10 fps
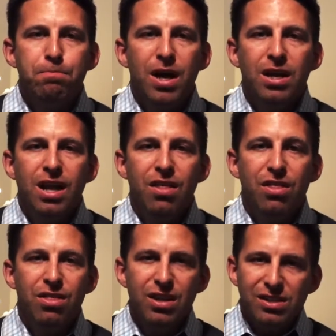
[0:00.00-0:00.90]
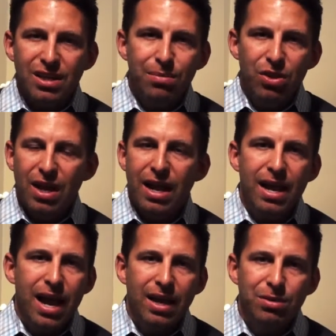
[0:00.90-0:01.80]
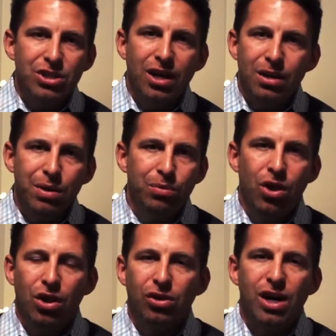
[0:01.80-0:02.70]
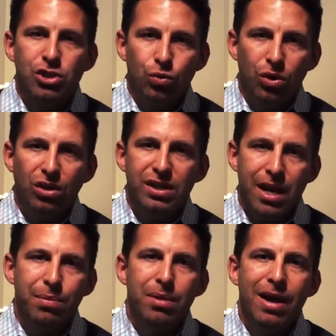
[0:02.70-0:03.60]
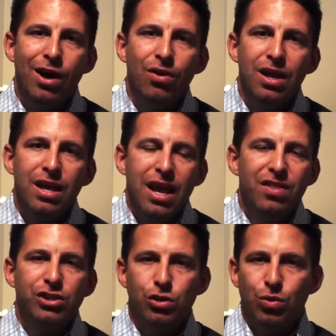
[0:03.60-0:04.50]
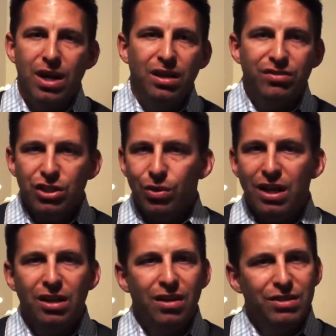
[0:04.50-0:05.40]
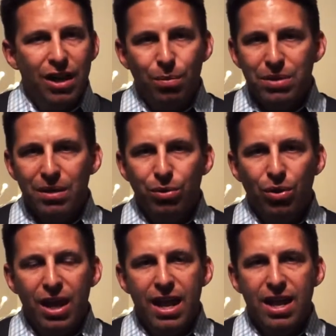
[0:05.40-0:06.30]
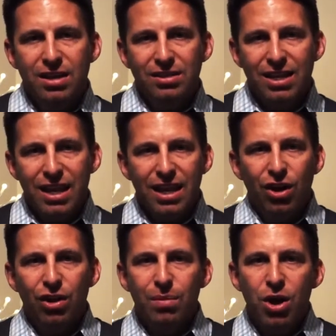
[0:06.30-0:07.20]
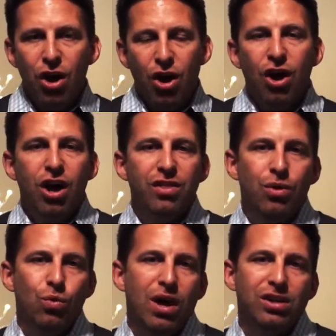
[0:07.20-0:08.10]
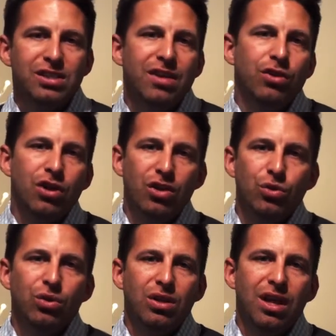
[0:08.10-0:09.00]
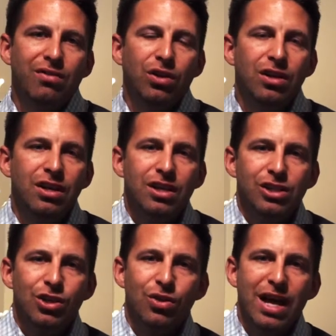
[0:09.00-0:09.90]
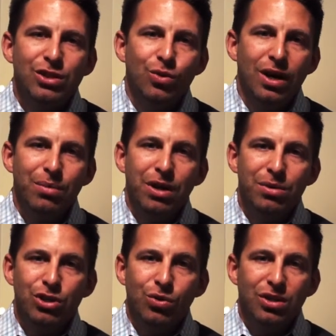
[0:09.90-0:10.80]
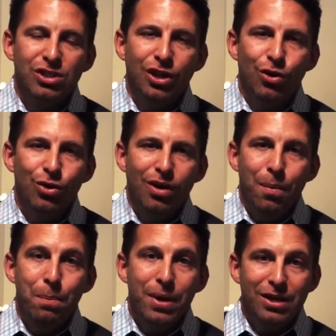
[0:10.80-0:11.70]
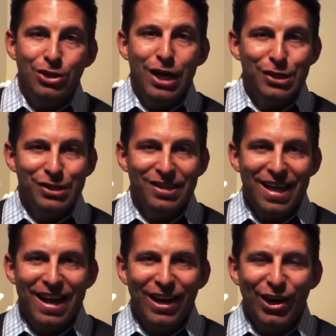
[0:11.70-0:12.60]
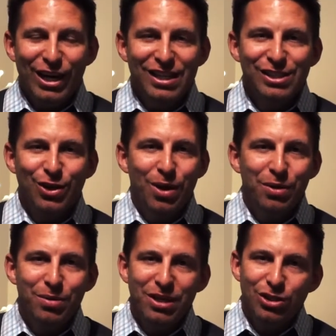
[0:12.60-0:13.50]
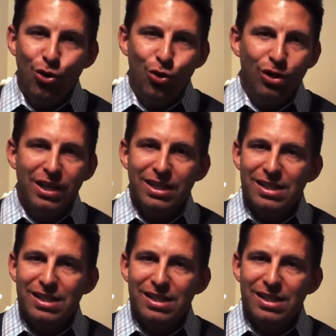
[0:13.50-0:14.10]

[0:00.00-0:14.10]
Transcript: But this type of thing, I can be talking to people all across the world and helping them out, and this is what I love to do. I love to help people and take care of them on the wellness level and on the little level. So that's what I'm going to be doing. So big changes in that area. So I'm going to be totally